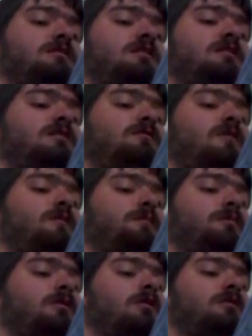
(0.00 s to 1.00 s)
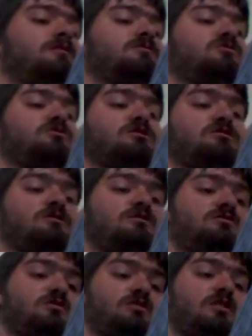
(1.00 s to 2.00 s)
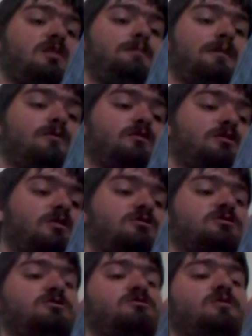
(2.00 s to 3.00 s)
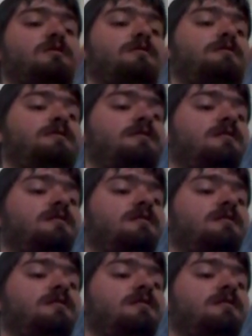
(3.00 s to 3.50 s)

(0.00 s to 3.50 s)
Anything from parties or desserts or the politics would cause her grief.